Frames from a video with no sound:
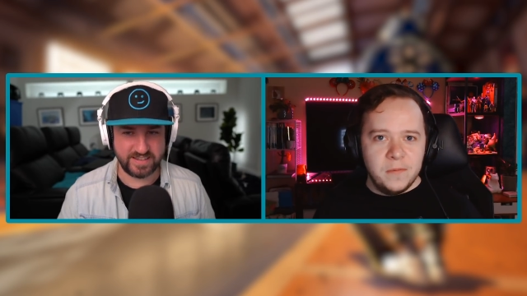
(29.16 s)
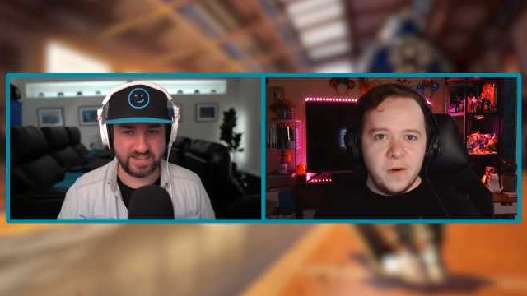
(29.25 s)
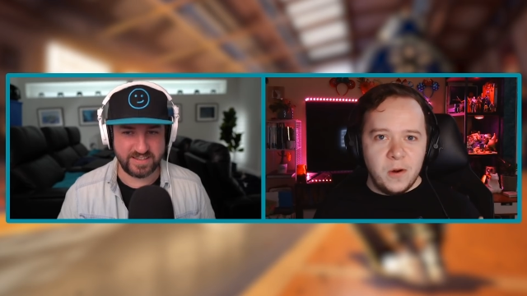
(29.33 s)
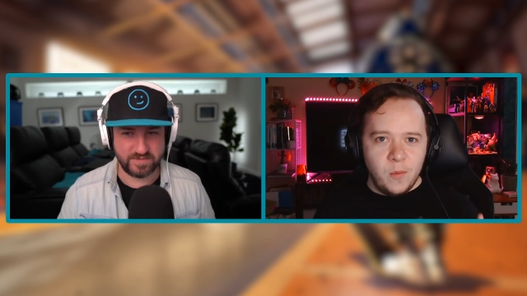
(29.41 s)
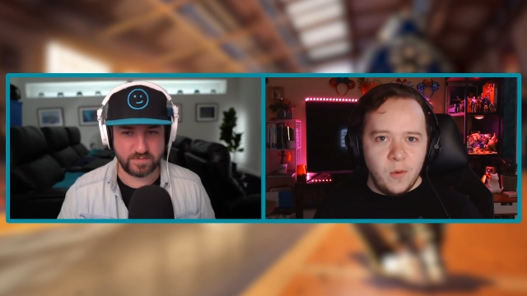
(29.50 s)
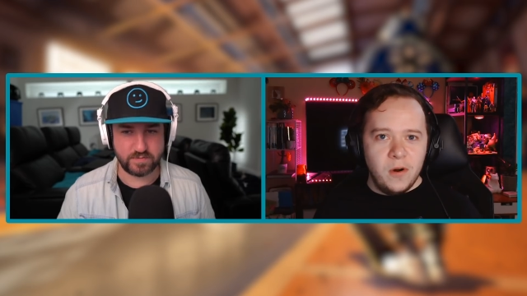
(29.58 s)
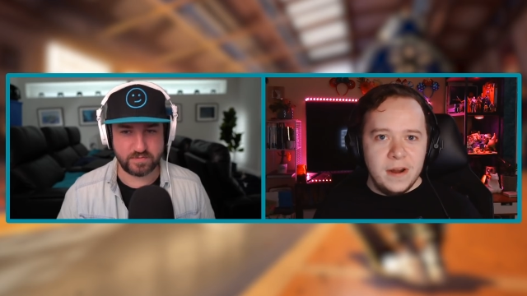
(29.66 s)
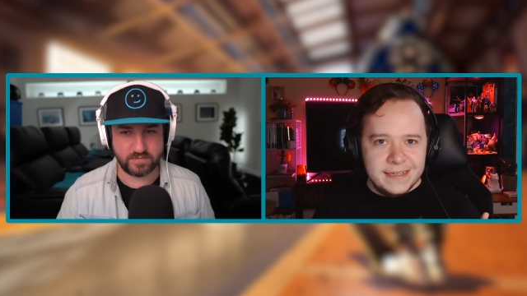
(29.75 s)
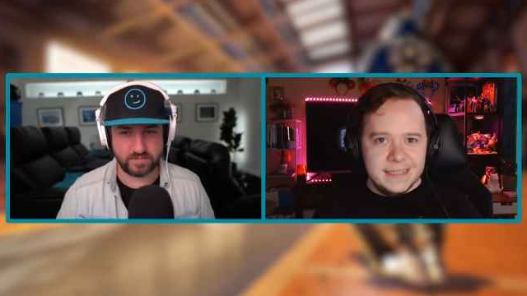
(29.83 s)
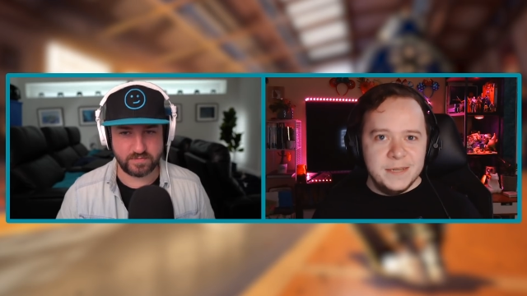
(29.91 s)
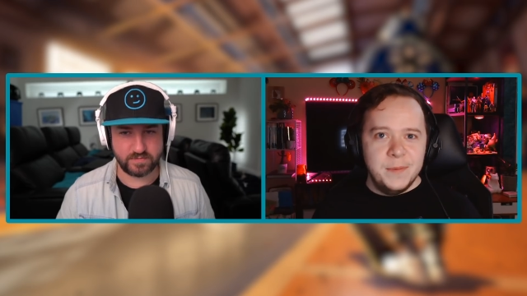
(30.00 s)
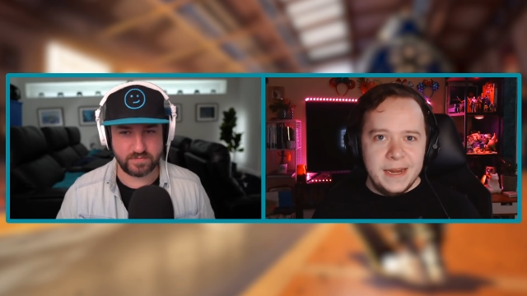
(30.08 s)
Speaker 1: our more
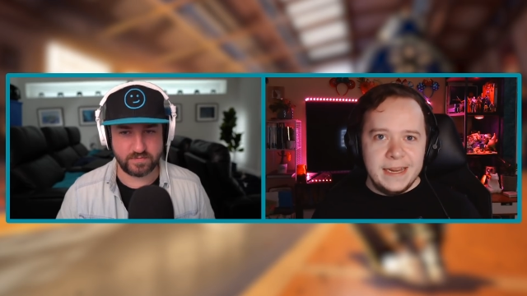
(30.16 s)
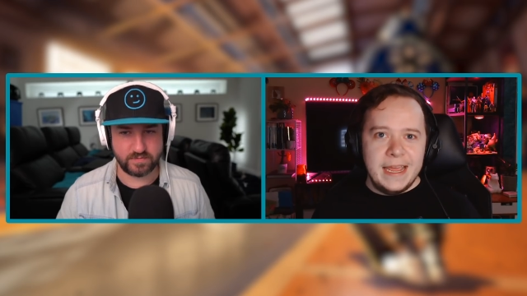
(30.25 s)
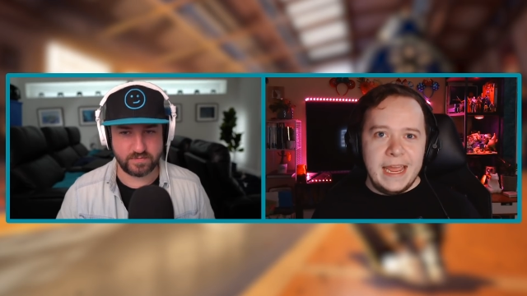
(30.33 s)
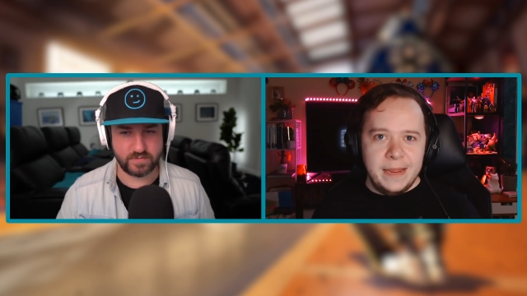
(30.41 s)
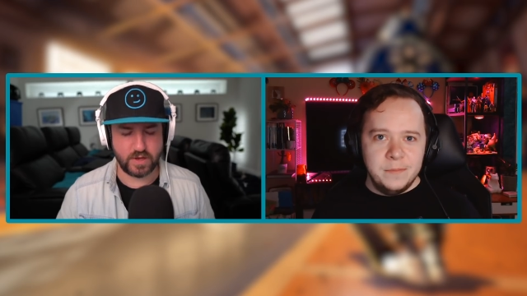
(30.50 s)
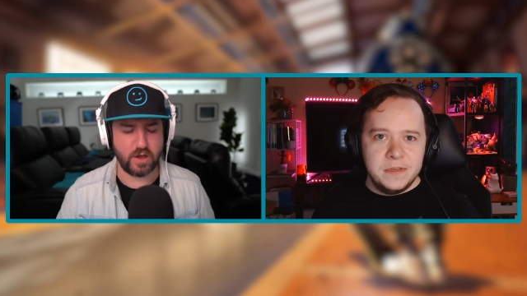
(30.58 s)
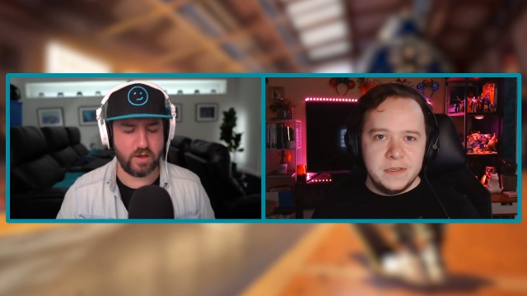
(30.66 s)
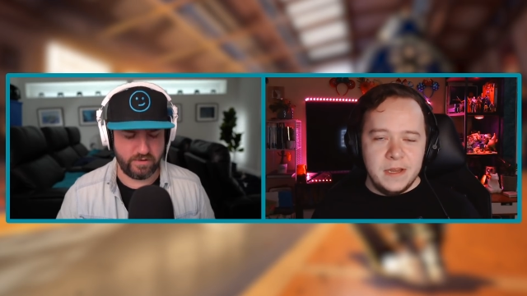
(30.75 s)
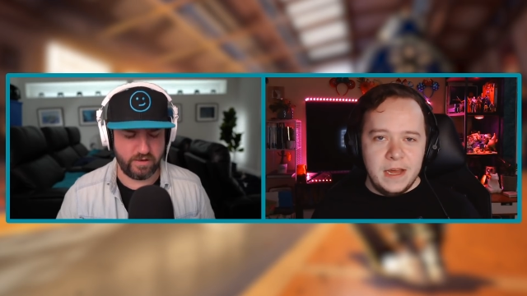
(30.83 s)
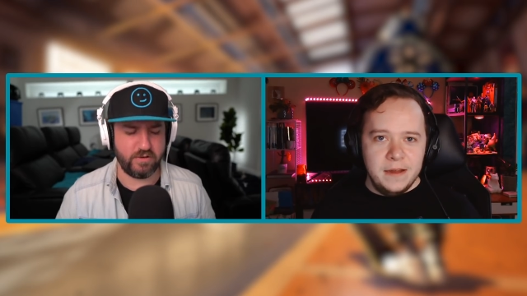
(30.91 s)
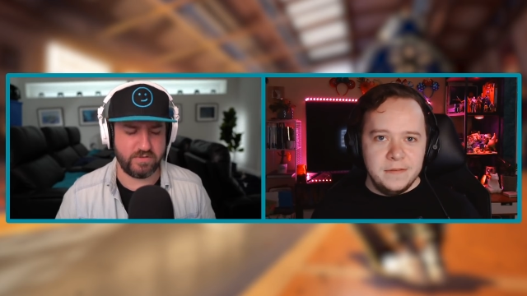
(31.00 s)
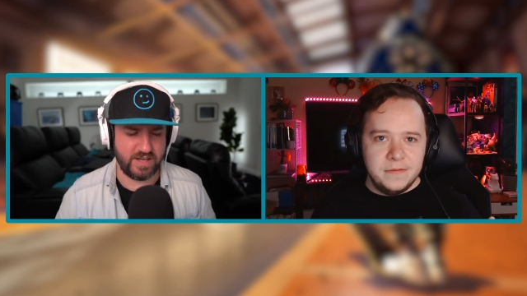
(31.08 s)
anticipated games uh,
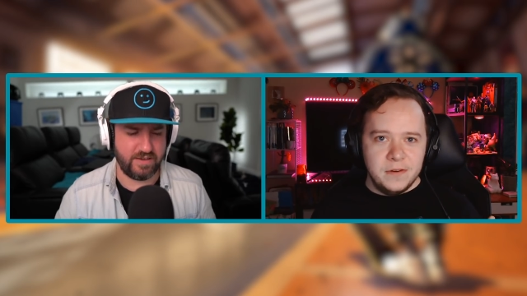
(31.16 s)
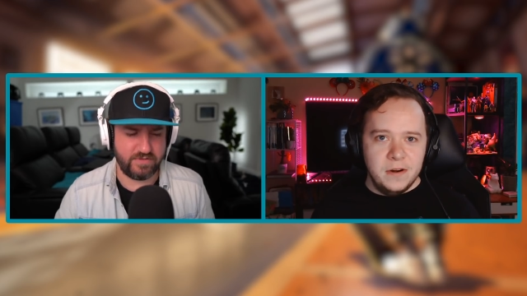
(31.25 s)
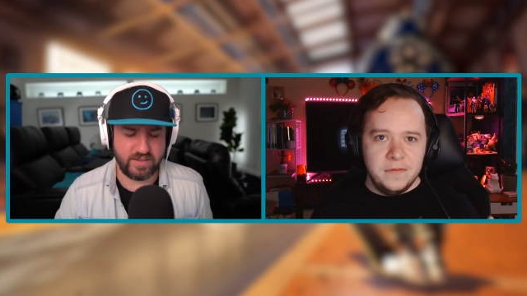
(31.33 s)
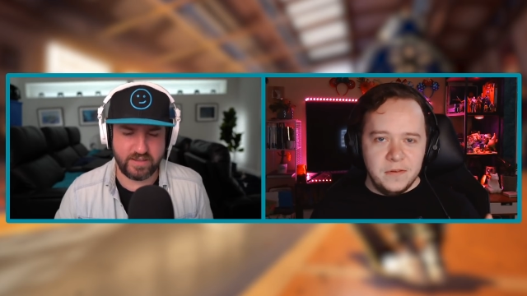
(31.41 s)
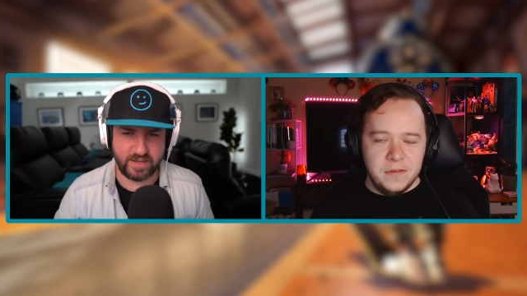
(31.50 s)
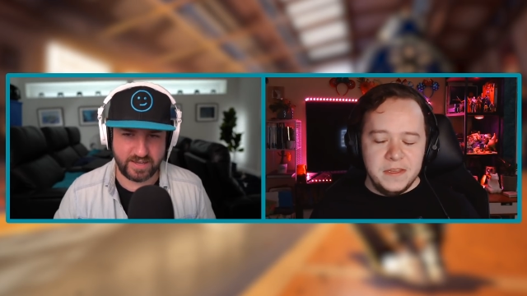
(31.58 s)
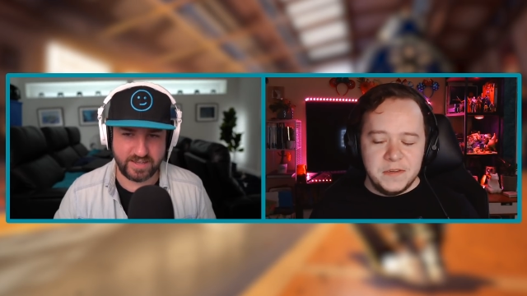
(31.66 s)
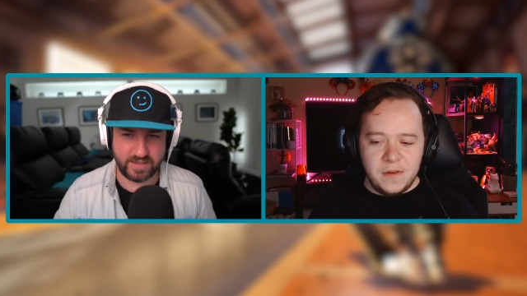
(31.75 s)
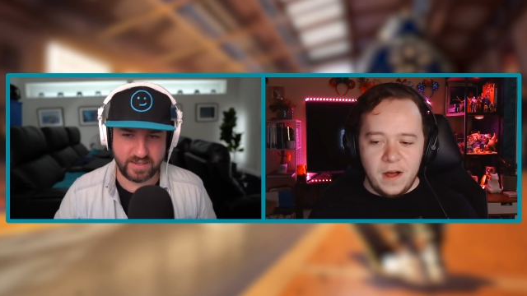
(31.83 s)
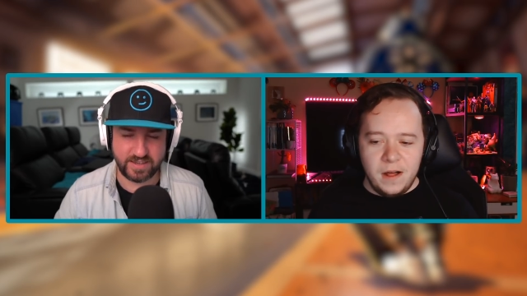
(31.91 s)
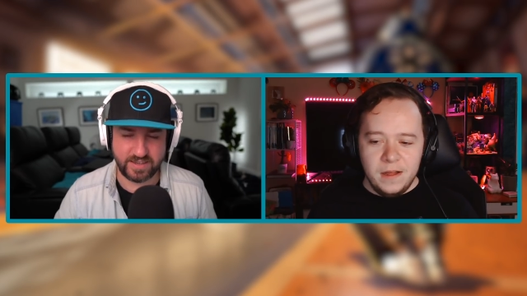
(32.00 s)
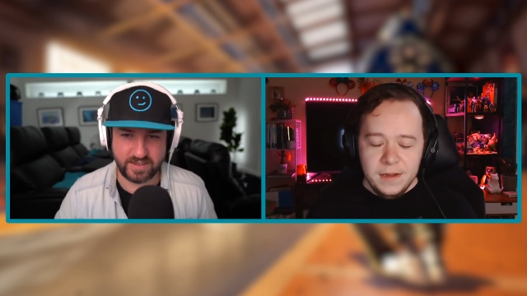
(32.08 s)
oh, for, for this
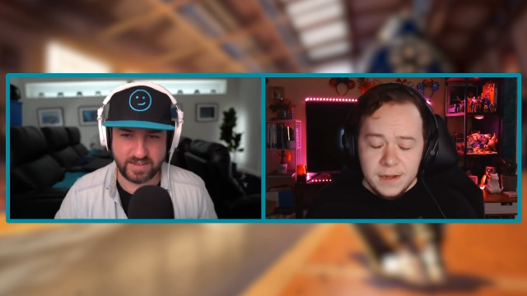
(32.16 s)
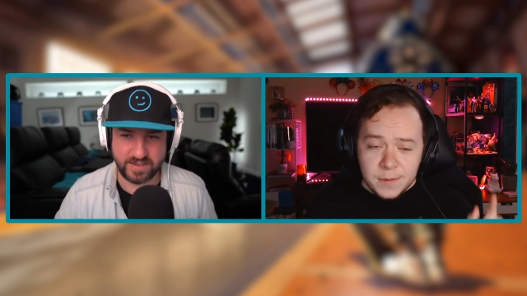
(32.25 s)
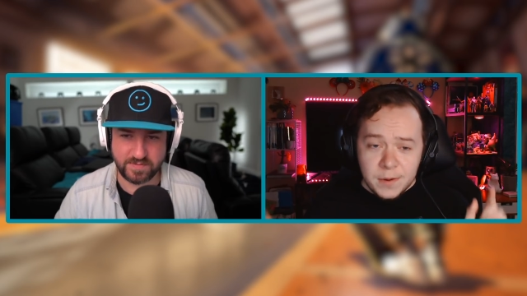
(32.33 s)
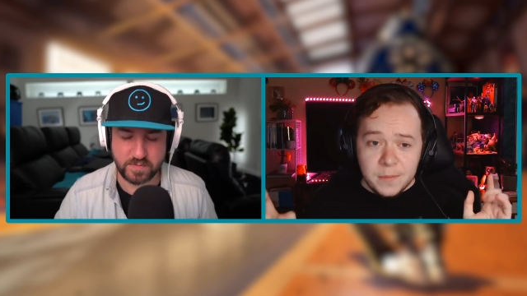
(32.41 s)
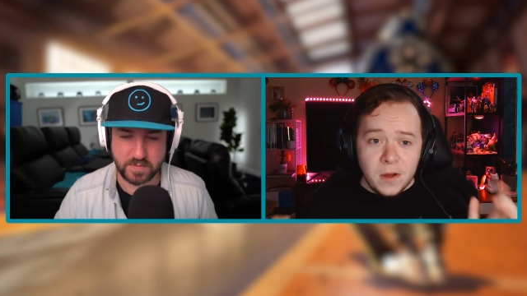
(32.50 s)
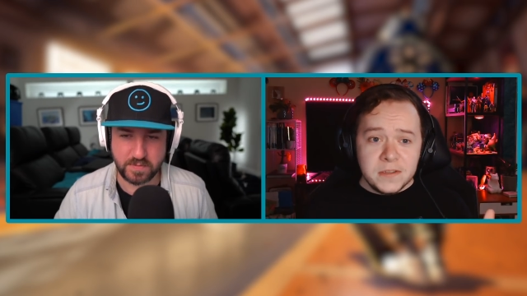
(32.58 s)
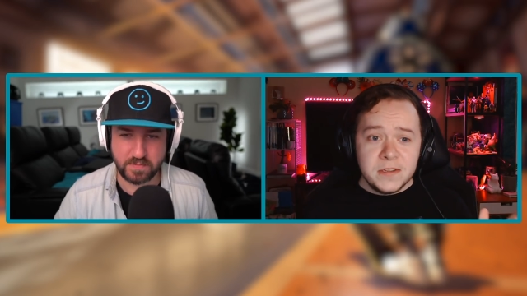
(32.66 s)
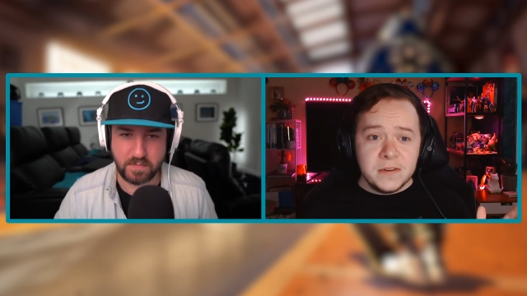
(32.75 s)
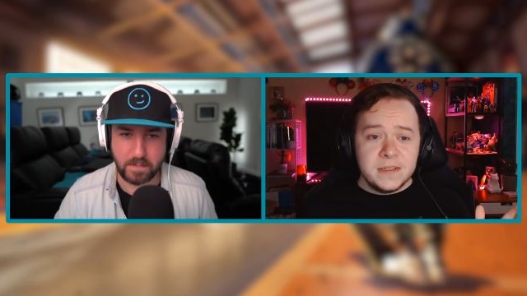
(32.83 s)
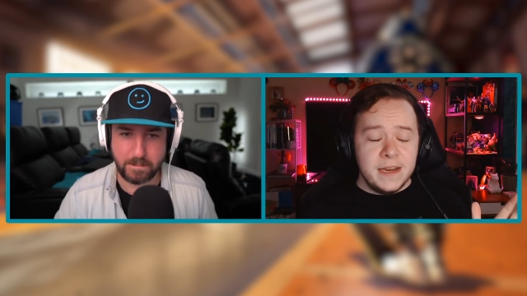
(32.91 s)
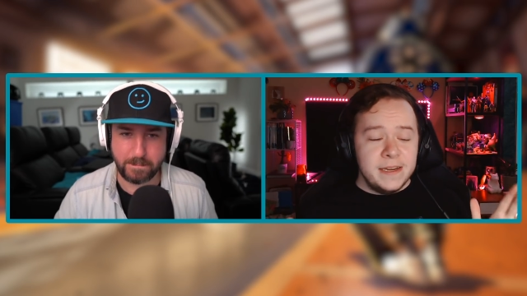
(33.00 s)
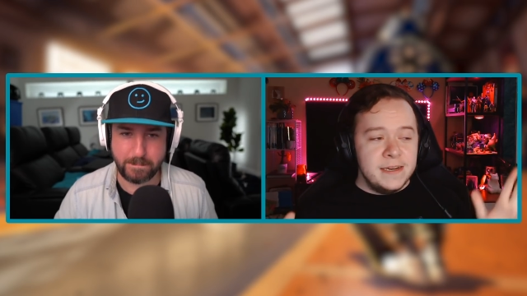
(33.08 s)
fall. But I'm also
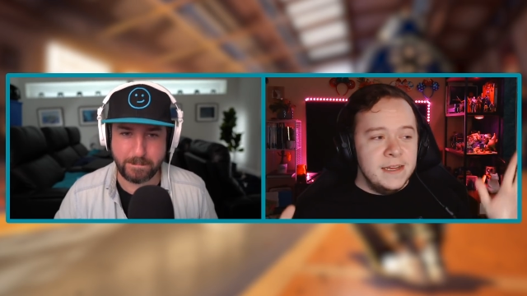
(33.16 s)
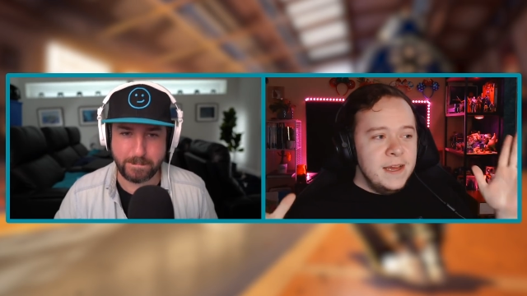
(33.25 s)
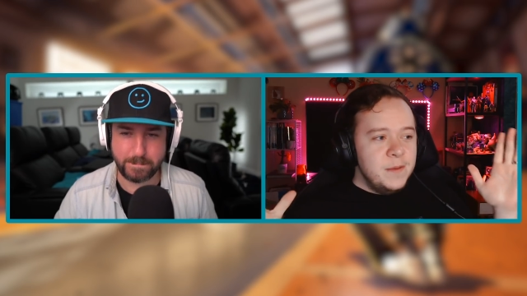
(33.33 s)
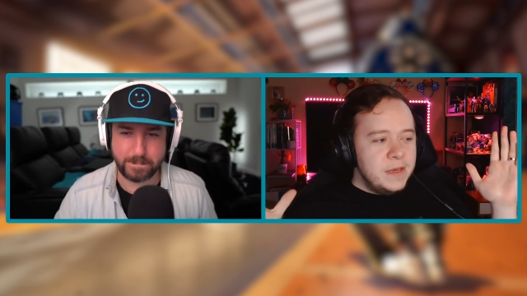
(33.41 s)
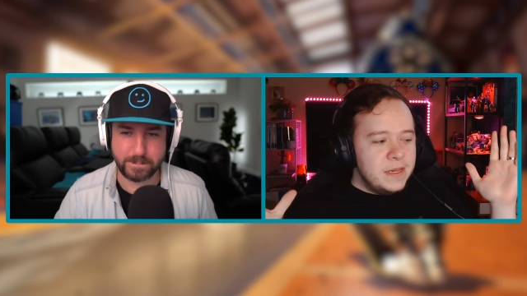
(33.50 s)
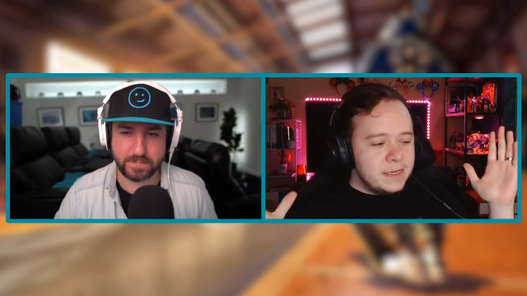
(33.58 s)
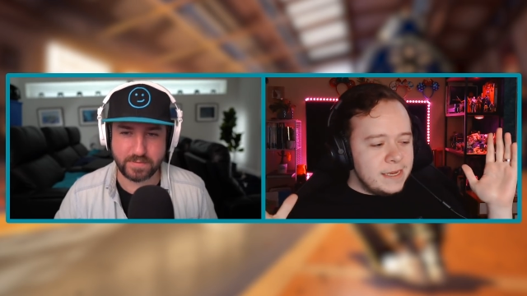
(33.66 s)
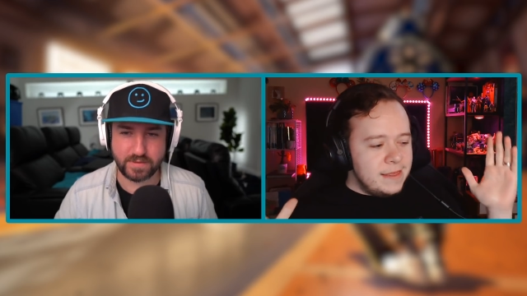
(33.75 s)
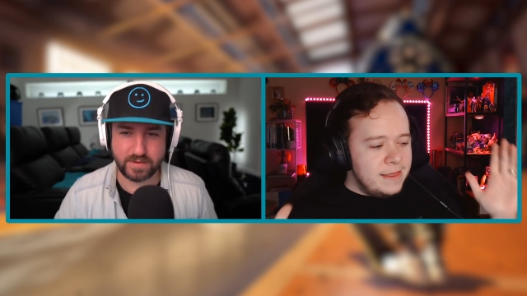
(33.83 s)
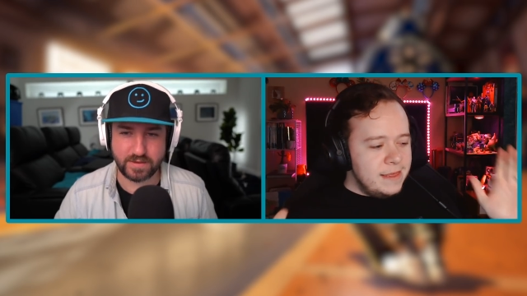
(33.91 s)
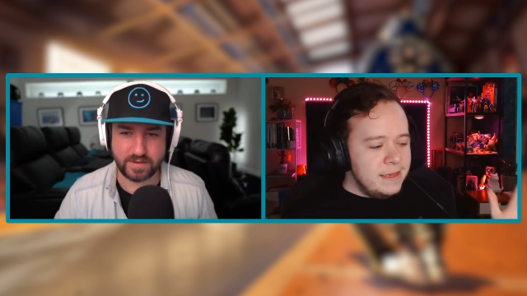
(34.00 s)
excited because I think